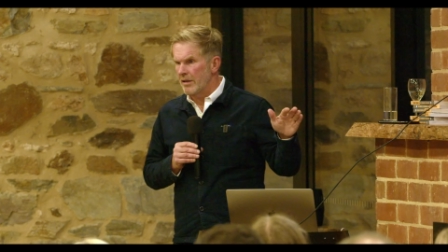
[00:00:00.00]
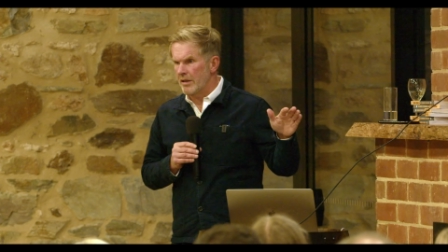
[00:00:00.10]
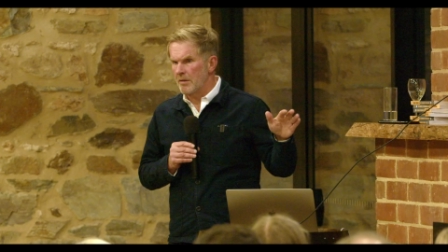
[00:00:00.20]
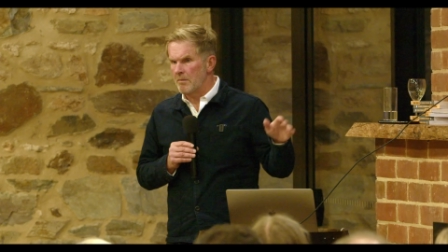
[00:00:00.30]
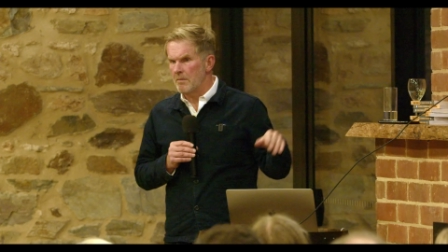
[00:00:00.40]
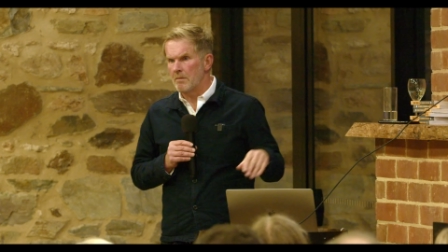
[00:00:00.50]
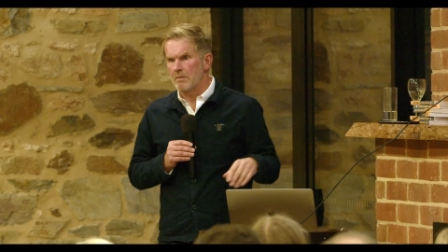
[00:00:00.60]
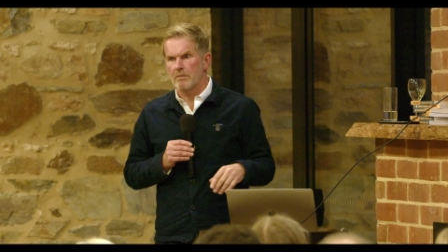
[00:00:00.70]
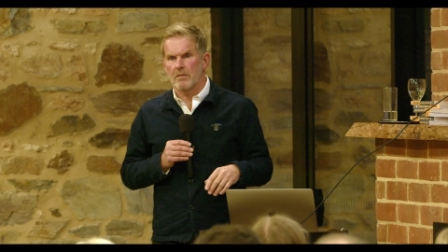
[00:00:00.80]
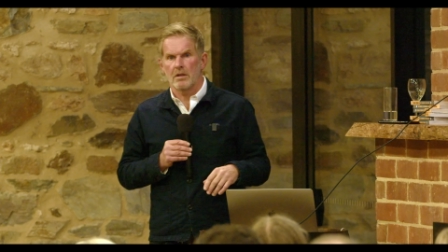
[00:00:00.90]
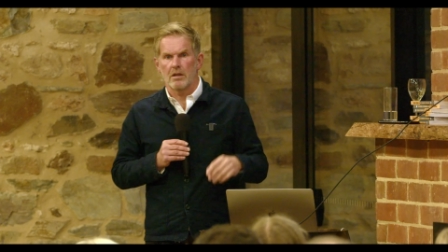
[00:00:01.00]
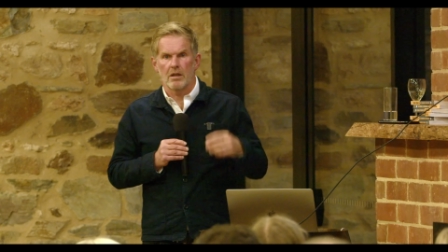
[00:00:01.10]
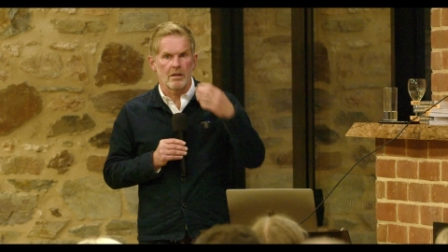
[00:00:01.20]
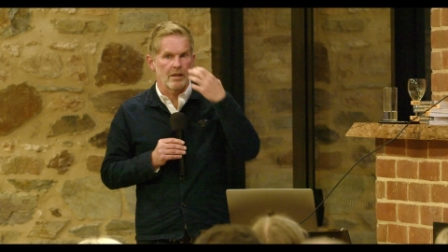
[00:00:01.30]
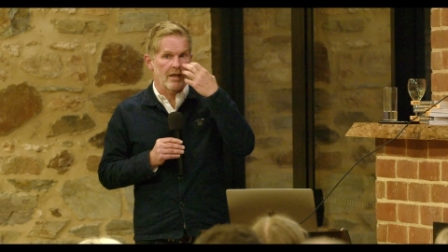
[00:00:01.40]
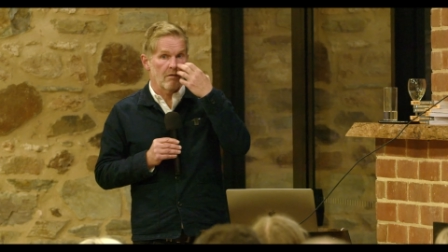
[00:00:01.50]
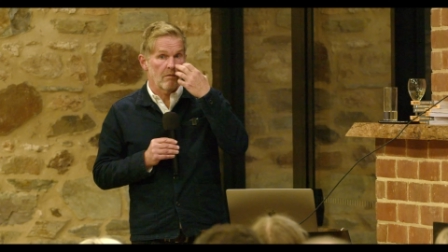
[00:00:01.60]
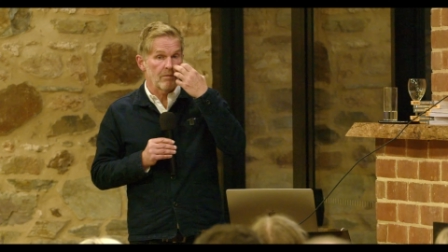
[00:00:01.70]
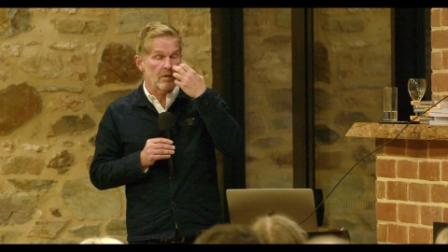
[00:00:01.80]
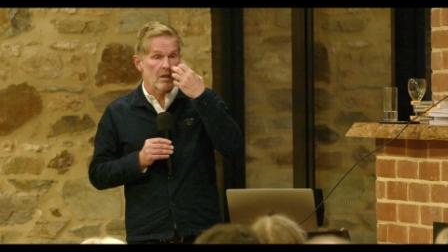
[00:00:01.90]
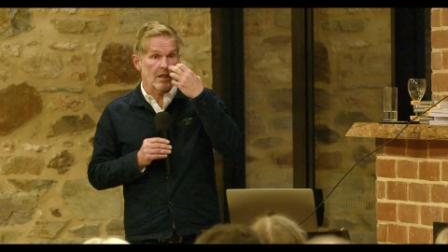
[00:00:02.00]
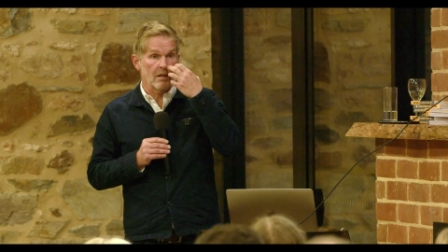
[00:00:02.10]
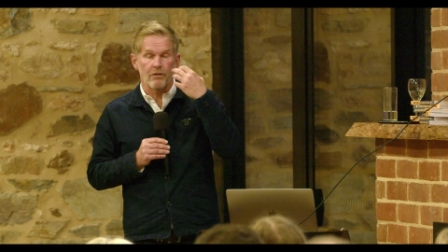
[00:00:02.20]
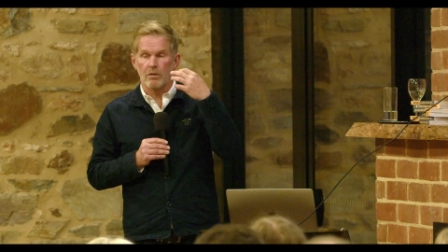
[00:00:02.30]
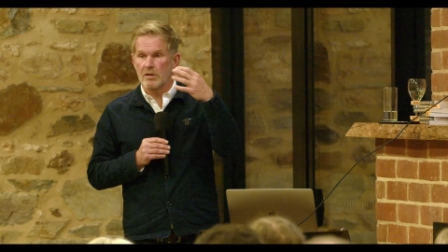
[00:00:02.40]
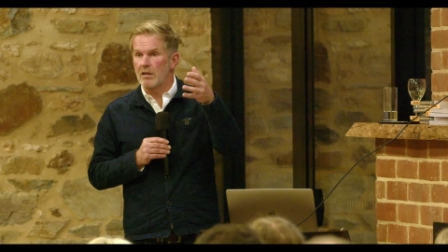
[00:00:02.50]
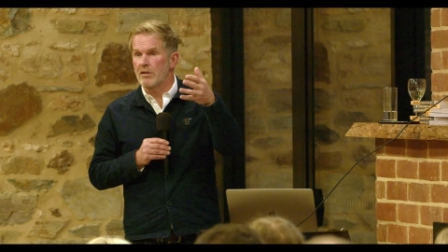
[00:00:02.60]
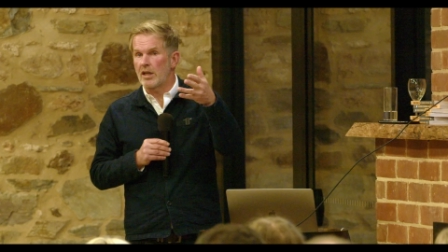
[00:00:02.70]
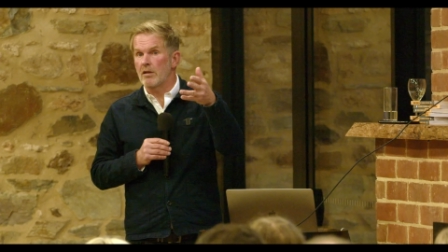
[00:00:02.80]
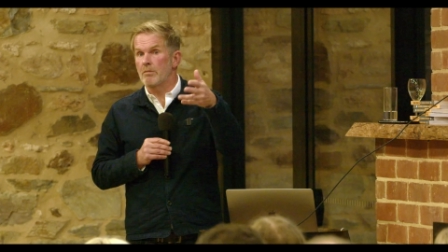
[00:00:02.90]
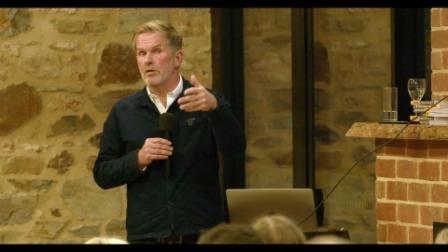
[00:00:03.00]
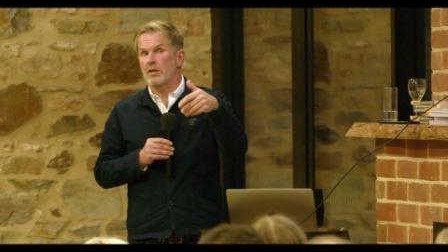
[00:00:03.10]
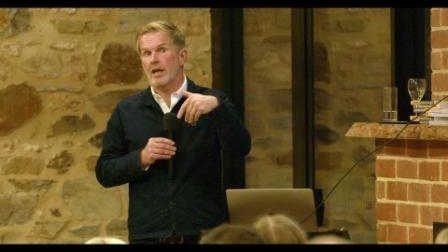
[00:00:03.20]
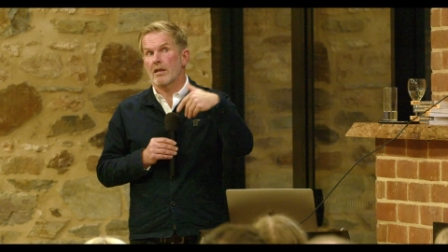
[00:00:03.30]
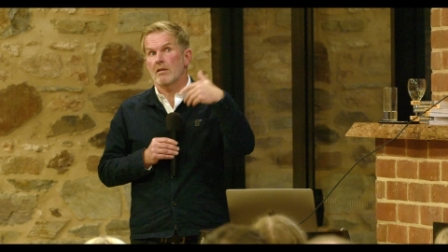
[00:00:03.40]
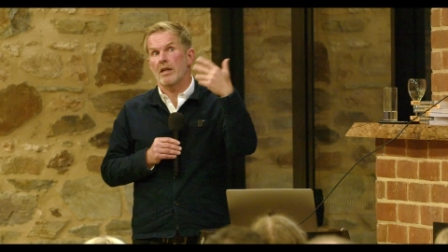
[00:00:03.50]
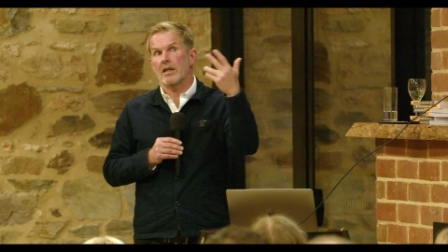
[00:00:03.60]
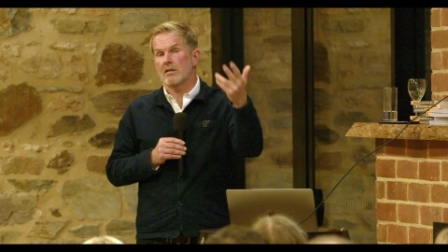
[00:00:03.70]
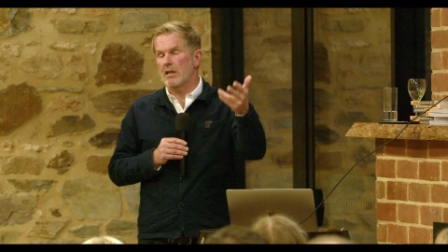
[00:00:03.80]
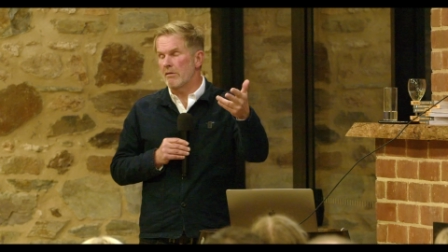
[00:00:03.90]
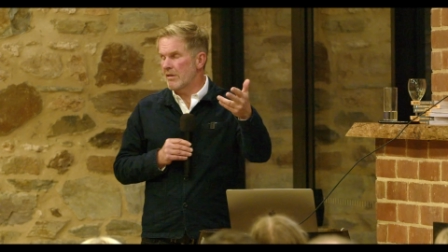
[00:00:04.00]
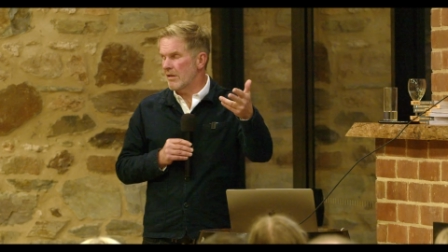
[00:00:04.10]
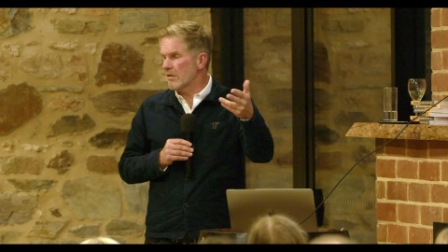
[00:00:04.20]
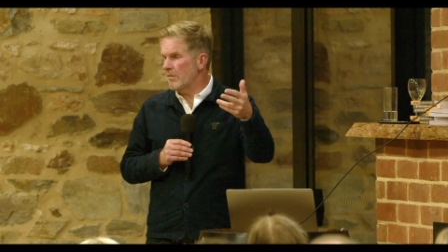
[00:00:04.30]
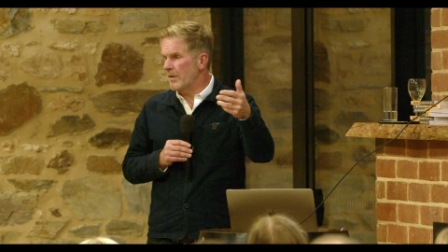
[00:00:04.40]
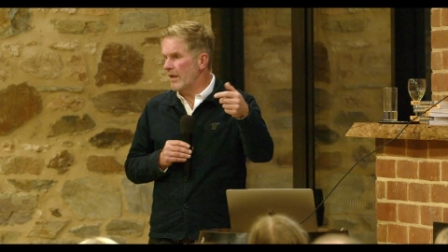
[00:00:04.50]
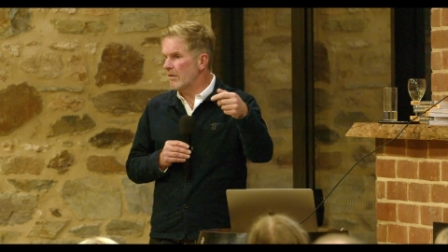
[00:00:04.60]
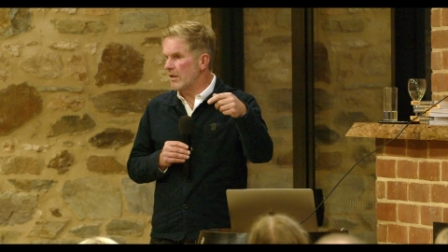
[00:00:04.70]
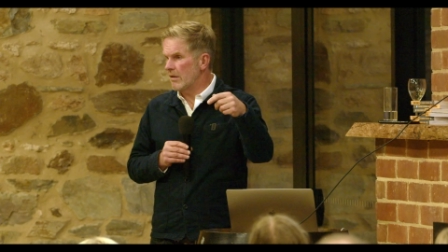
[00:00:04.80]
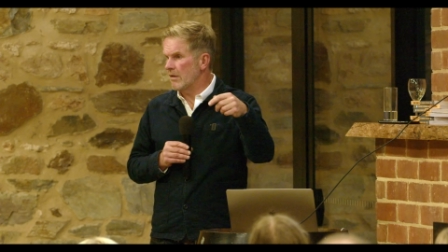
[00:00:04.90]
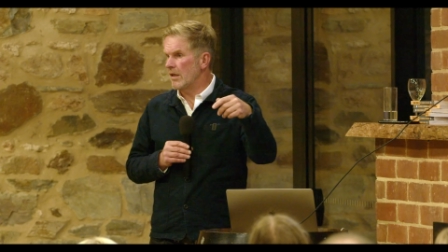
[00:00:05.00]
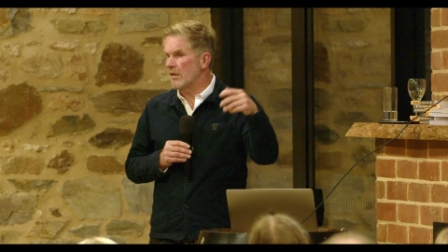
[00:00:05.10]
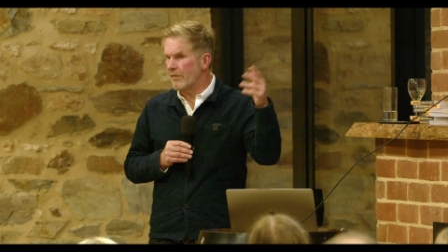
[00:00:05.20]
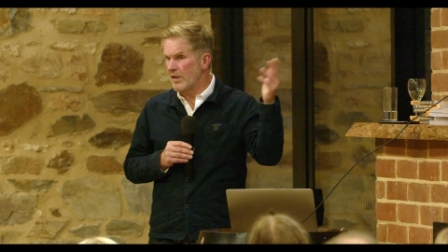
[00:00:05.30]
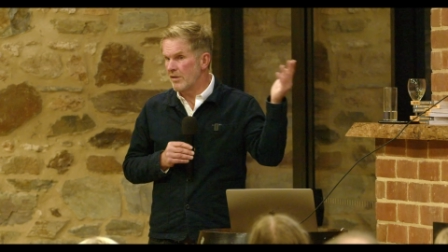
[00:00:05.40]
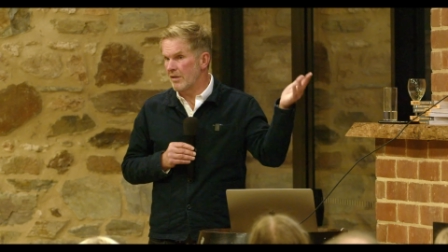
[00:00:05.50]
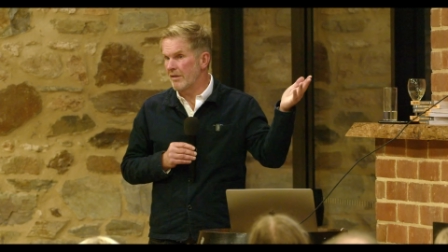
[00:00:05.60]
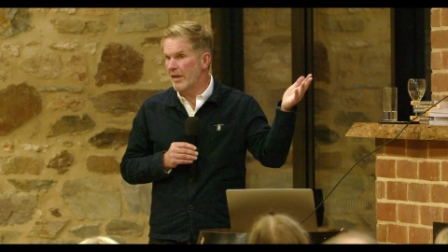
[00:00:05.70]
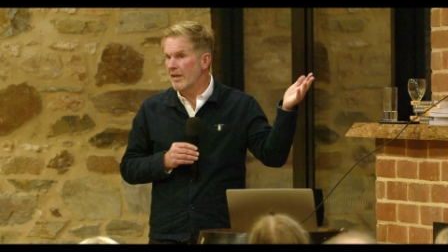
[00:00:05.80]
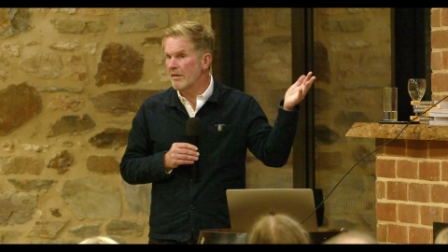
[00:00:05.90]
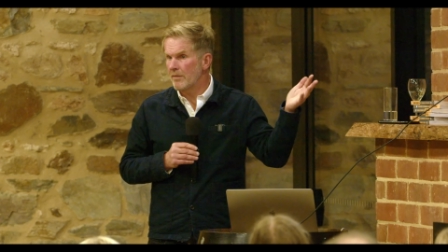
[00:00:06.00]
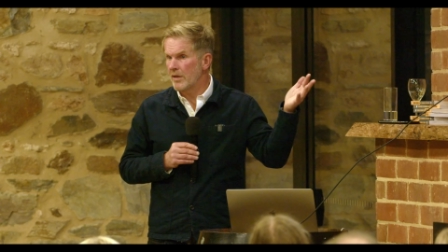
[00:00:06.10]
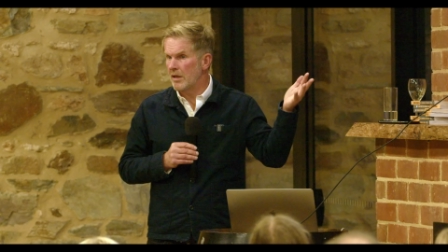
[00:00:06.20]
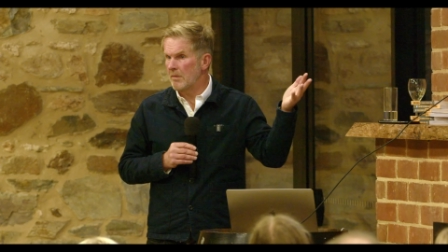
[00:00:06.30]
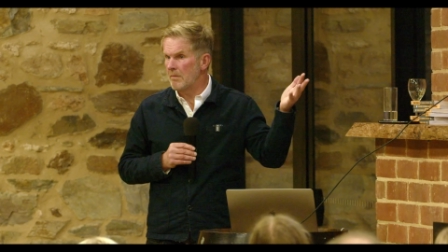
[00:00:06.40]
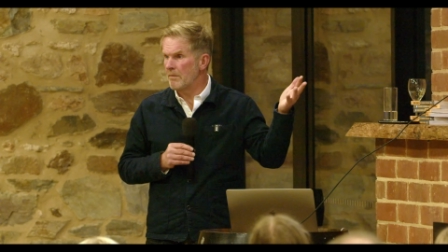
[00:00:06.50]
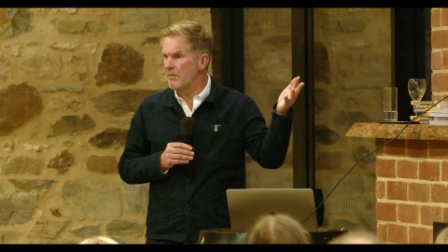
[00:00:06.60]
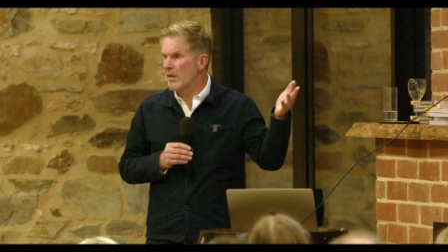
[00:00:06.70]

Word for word: Um, and now, again, if you see the Gentleman Jack next series that's coming out, it, it's featured in there. Um,